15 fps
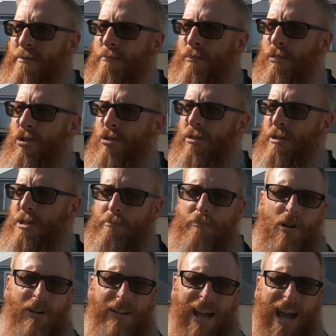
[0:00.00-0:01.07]
murdering a
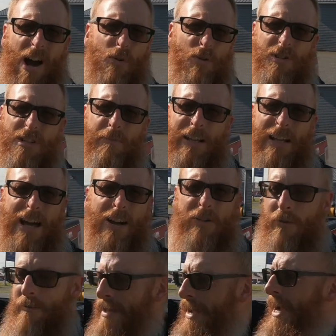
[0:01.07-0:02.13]
small cow or something, I don't know.
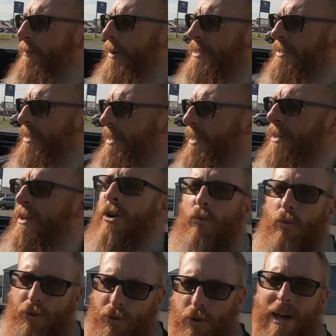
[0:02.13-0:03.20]
Anyways,
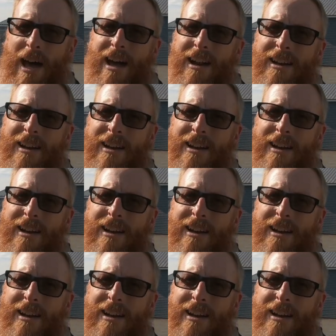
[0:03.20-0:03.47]
we'll do that